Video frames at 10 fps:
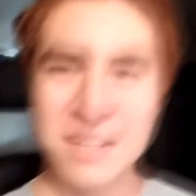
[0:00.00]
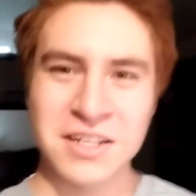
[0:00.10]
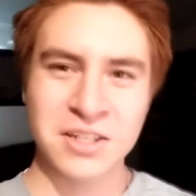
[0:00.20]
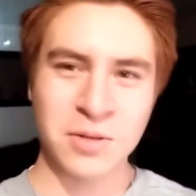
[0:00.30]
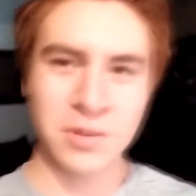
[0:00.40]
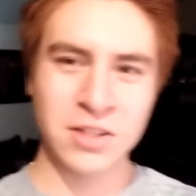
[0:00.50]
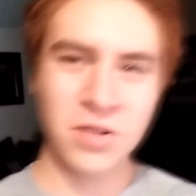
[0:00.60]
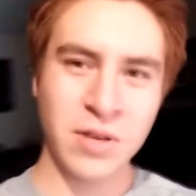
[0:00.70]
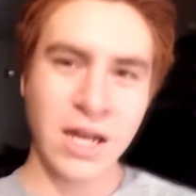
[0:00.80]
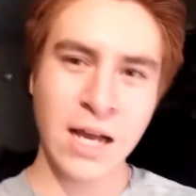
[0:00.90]
So what is
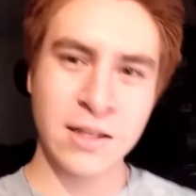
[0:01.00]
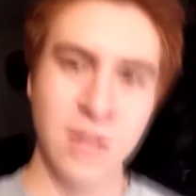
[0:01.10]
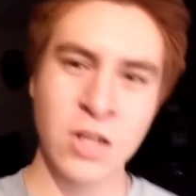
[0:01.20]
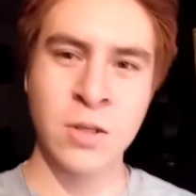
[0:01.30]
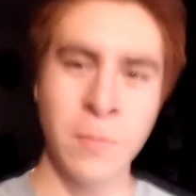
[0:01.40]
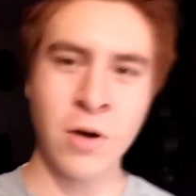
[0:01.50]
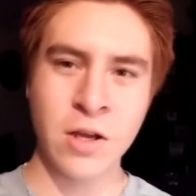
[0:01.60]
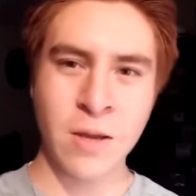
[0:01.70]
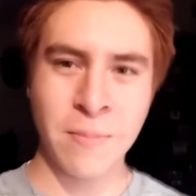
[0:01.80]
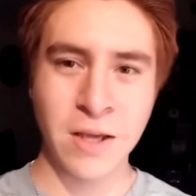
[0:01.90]
going on, guys? It's your boy
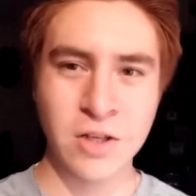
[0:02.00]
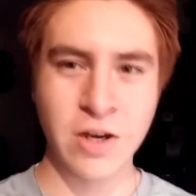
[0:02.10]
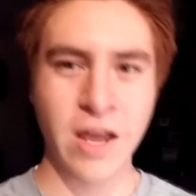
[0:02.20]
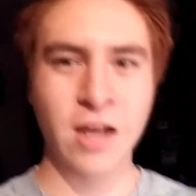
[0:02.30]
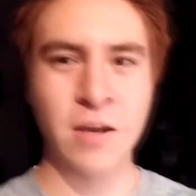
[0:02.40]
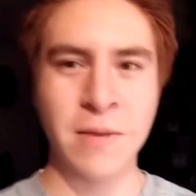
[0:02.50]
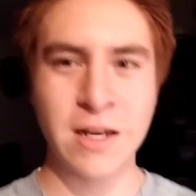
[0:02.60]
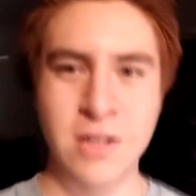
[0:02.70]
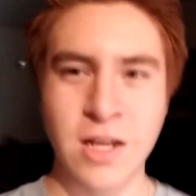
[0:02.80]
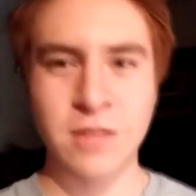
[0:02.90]
Young Beast here again, coming
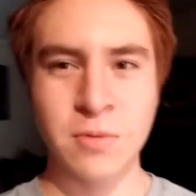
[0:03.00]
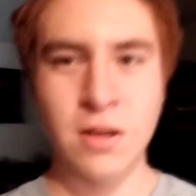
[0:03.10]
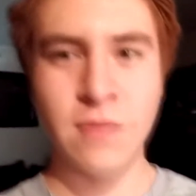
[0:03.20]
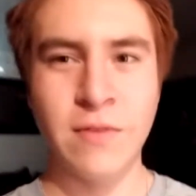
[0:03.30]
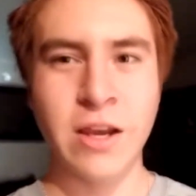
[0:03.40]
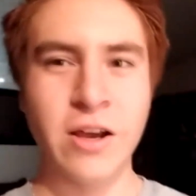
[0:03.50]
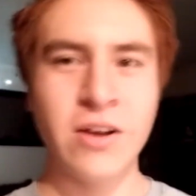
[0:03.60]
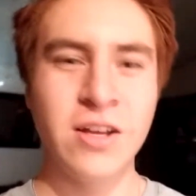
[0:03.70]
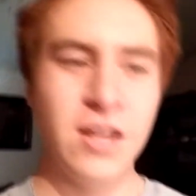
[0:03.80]
at you guys with another video.